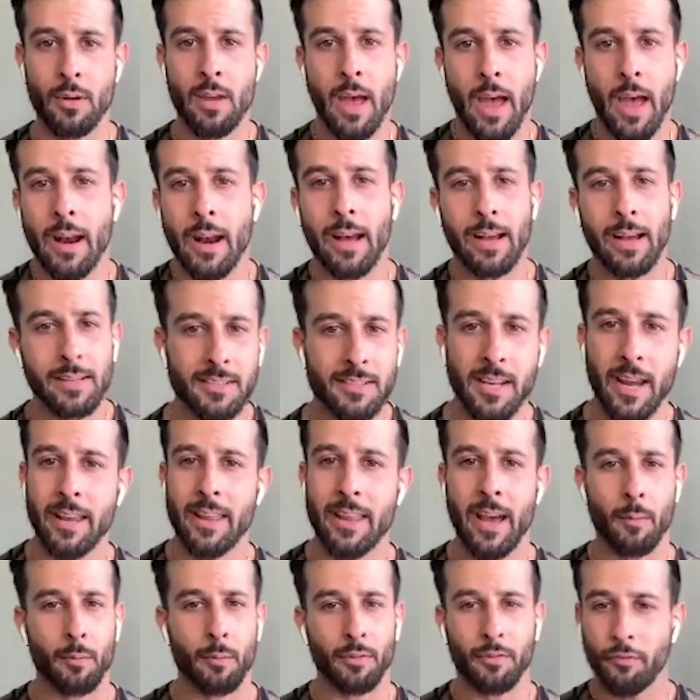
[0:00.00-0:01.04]
And I can yeah. say
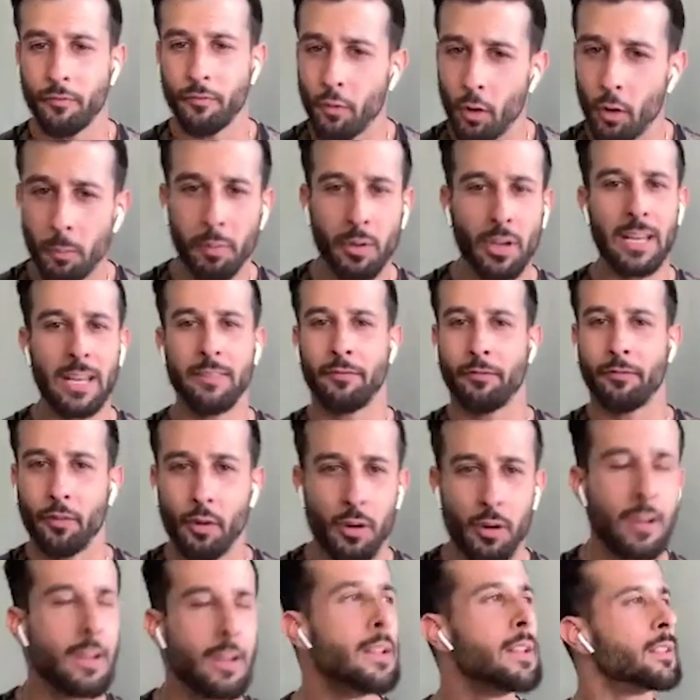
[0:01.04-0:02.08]
that with full belief.
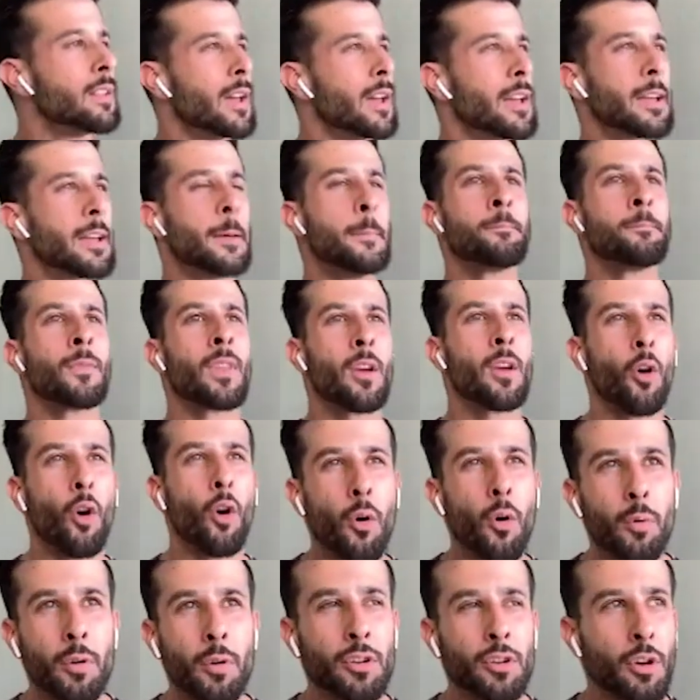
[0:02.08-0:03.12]
Full, like
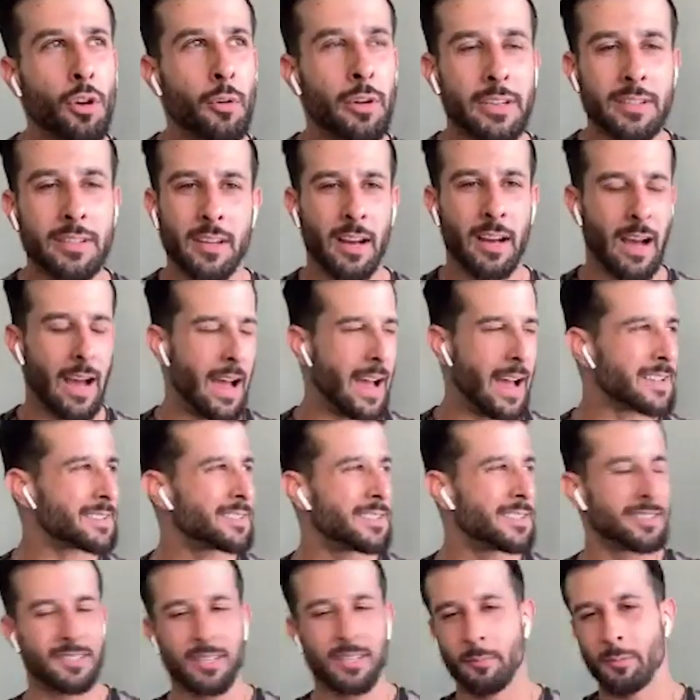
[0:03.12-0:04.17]
all we're doing is I, I
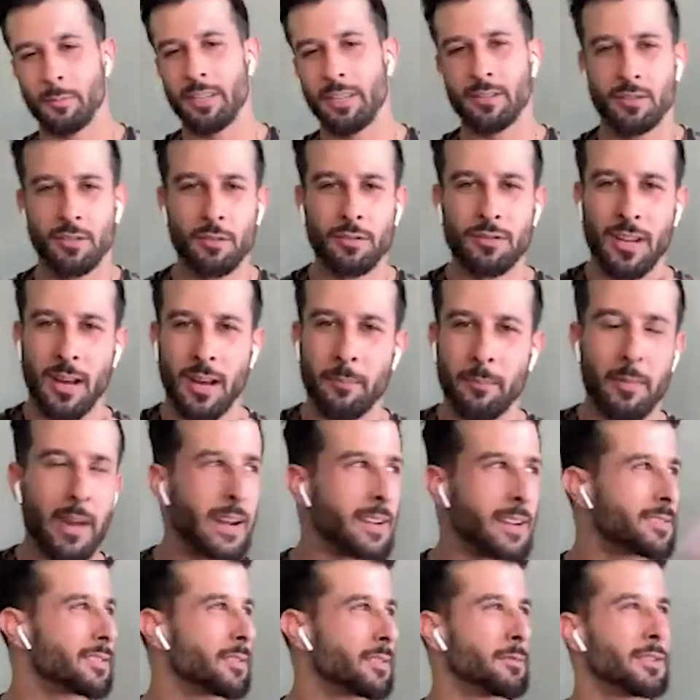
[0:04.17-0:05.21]
see some of these dudes I met
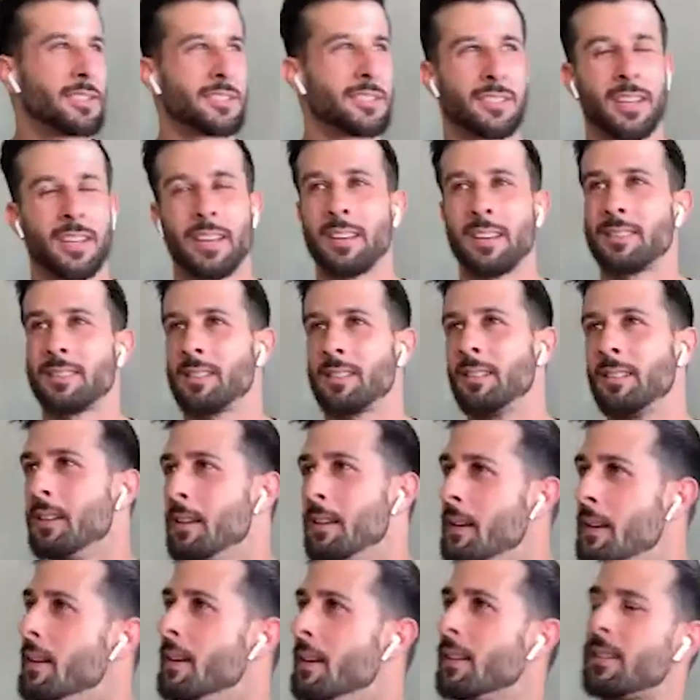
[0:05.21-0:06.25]
at some of these things, and
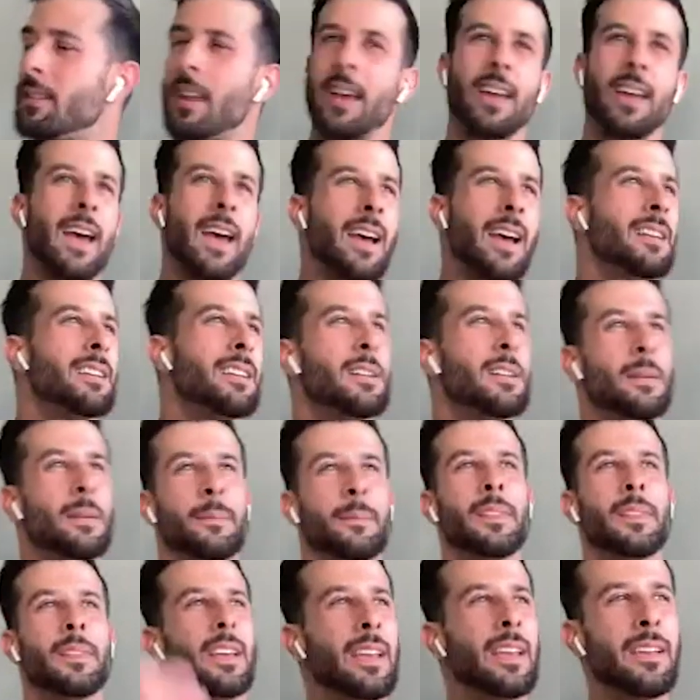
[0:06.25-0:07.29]
they act.
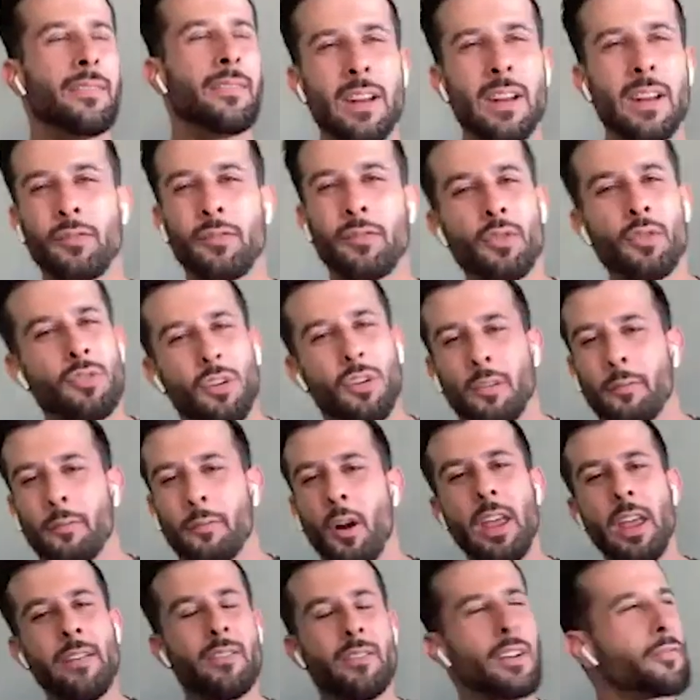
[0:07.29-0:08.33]
Even if you are,
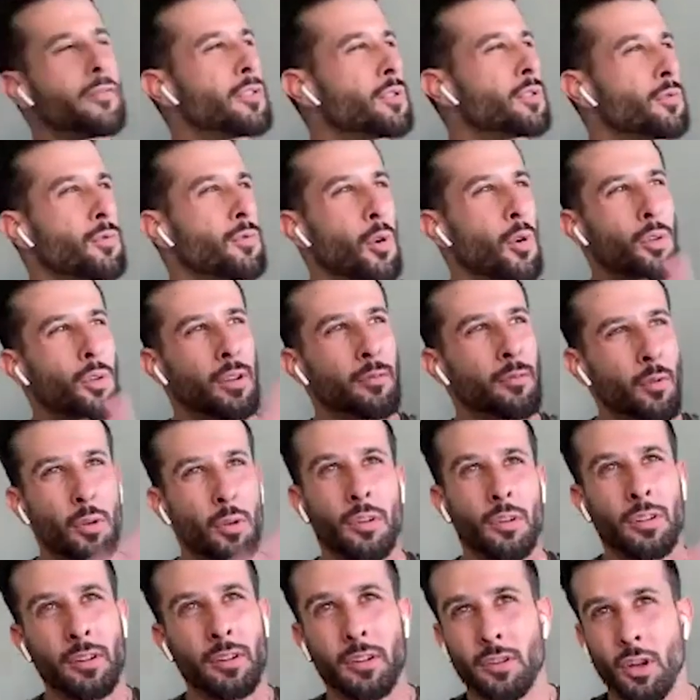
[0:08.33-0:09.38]
even if you're rolling,
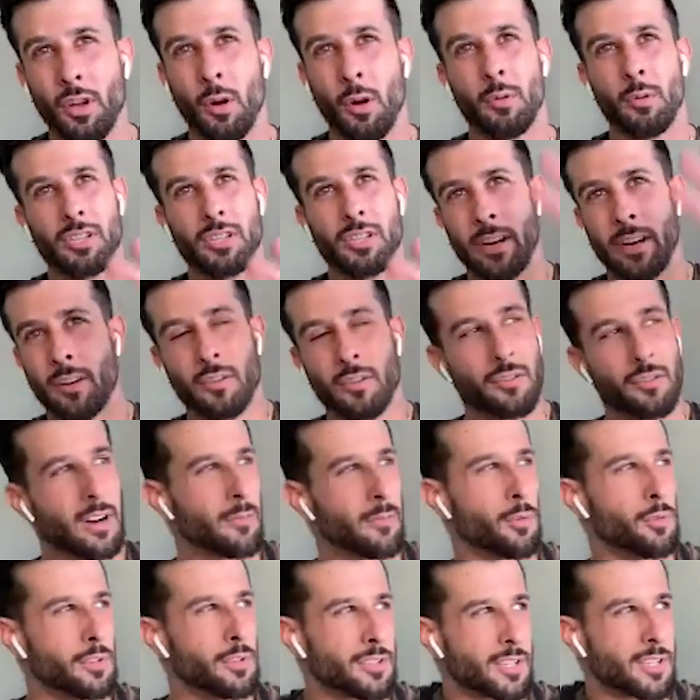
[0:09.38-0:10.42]
rolling in the dough, which I know you're not
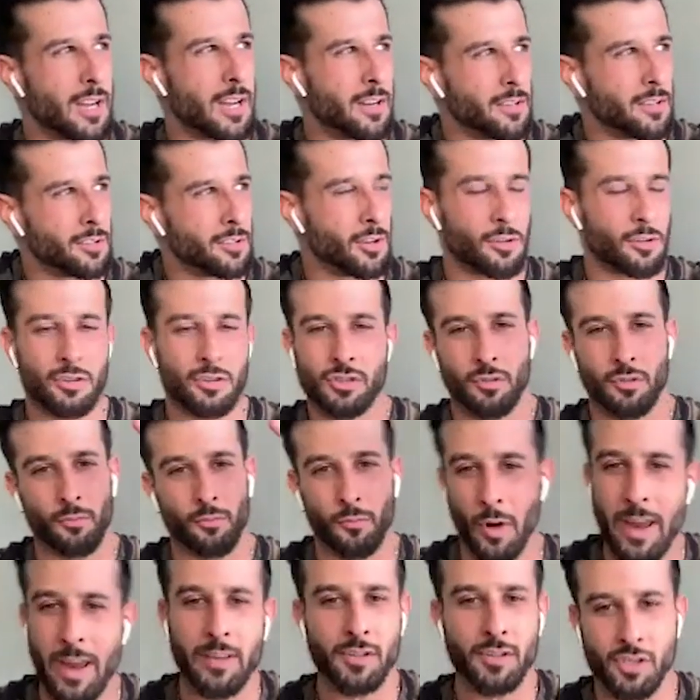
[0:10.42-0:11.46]
rolling this kind of dough because you're
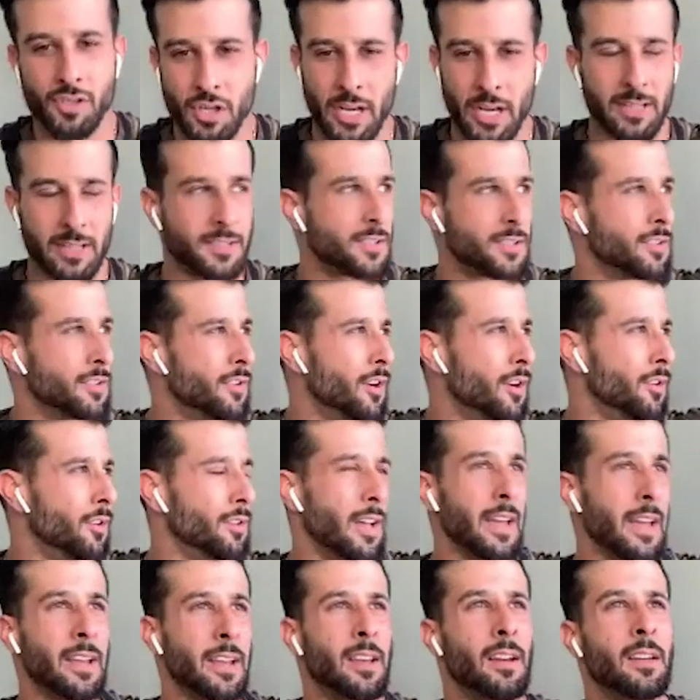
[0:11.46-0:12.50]
renting jets, you know,
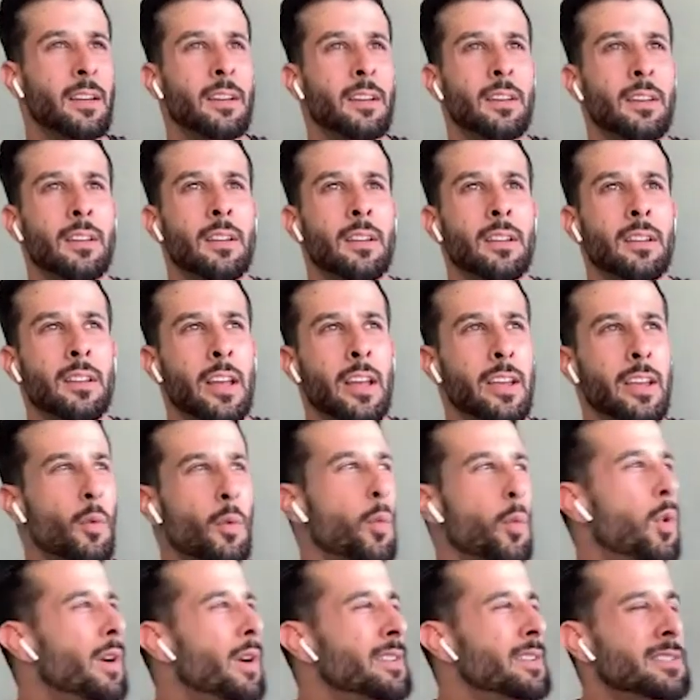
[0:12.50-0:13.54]
like, like
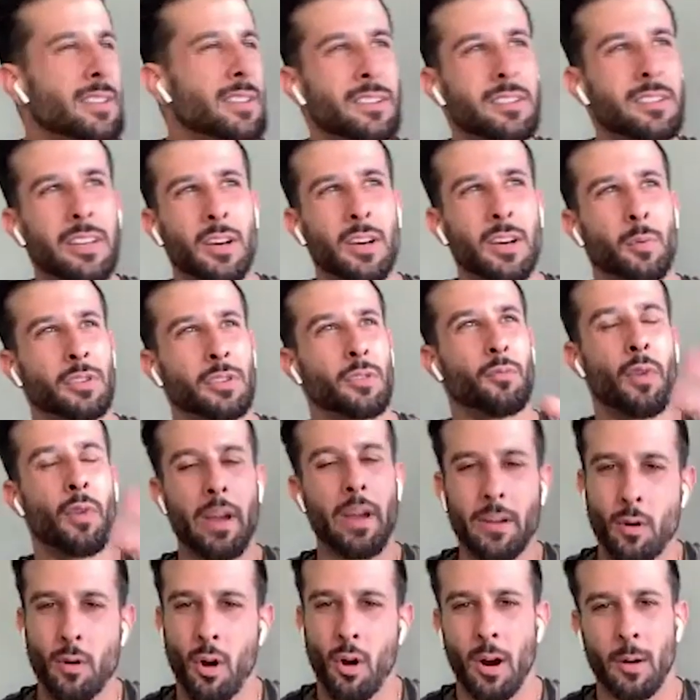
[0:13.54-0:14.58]
what is the deal with the
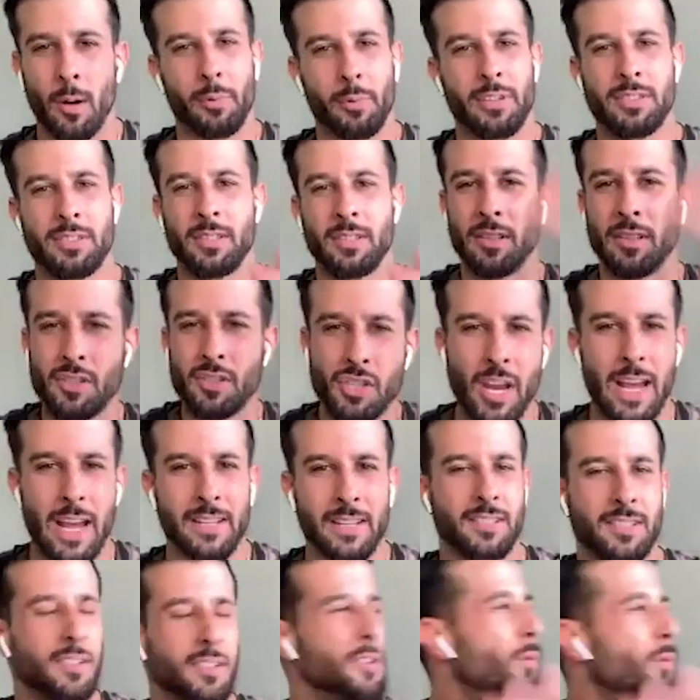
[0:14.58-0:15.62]
red carpets and the
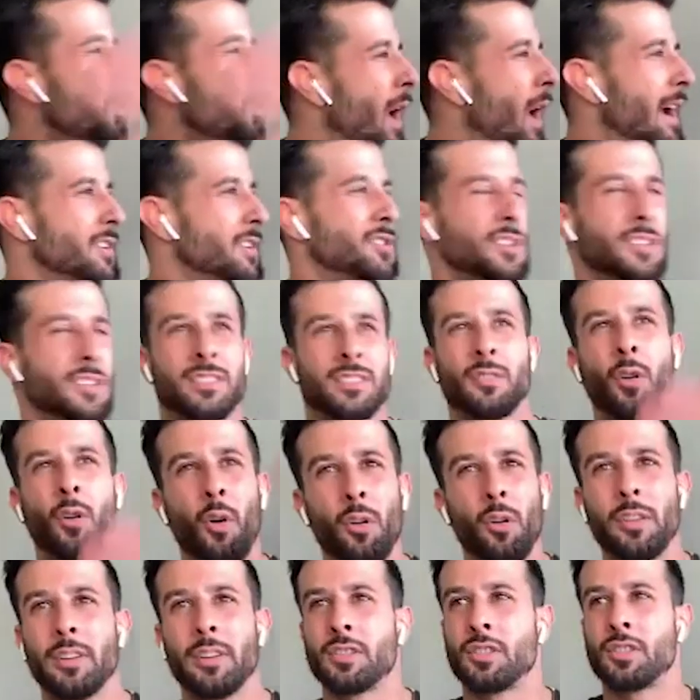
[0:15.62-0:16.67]
jets and the watches and
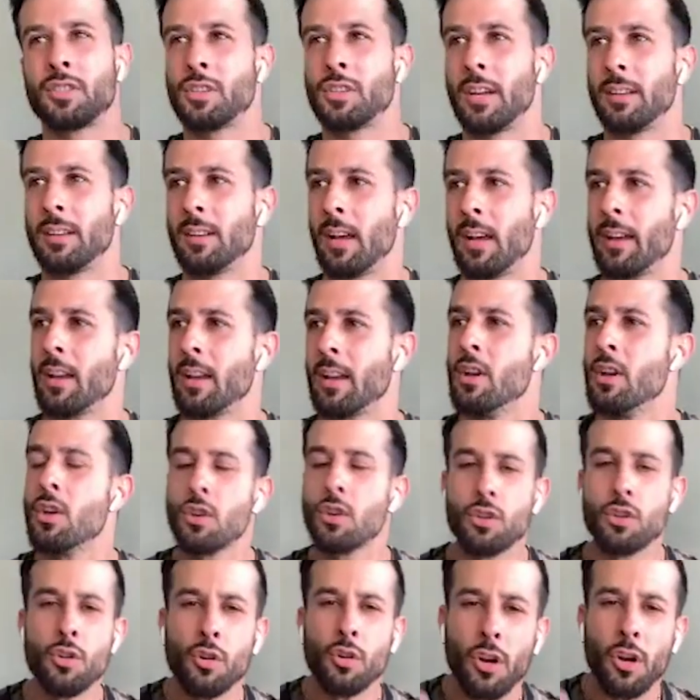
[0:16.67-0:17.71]
all this shit? Like,
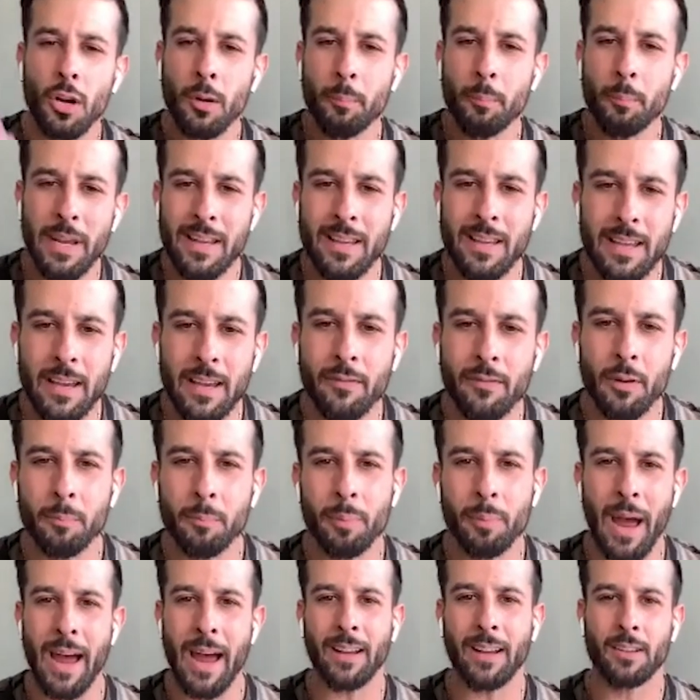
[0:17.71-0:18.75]
you could be given
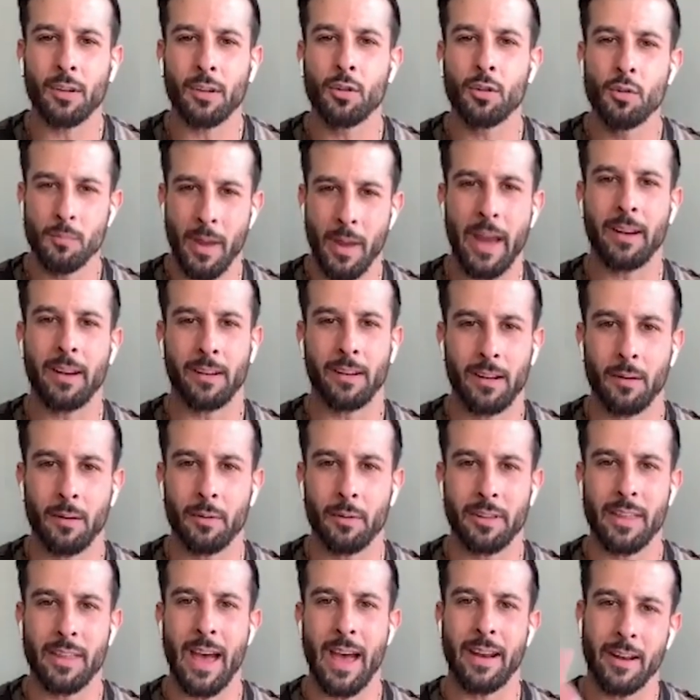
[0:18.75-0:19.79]
back to humanity
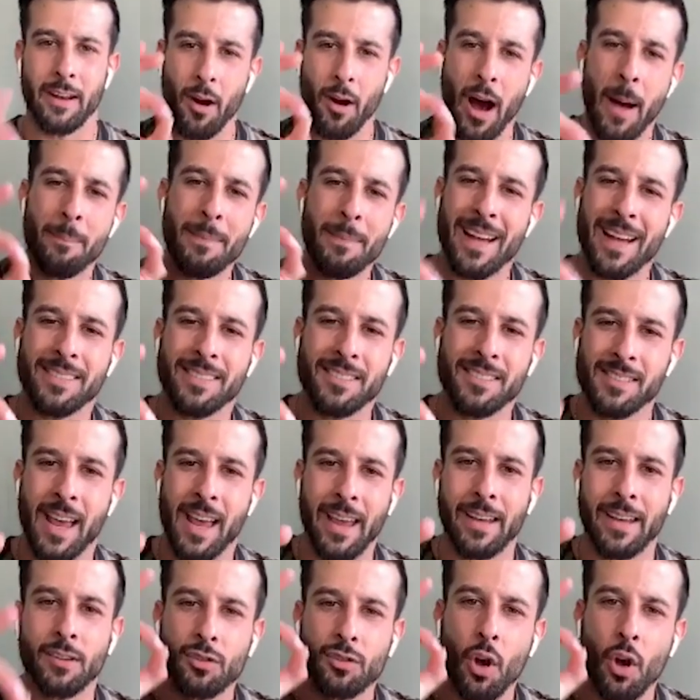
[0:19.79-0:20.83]
with that. Now, I'm not
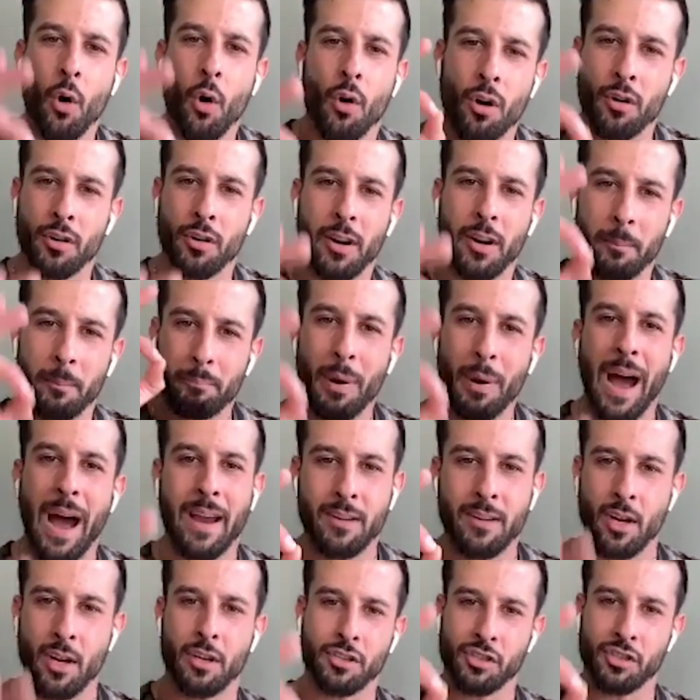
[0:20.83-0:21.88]
saying don't earn and buy
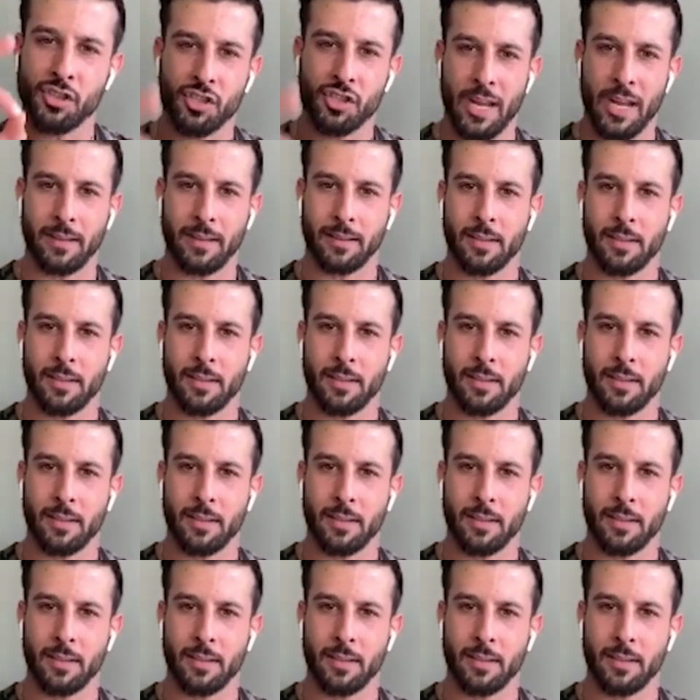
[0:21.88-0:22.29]
nice shit.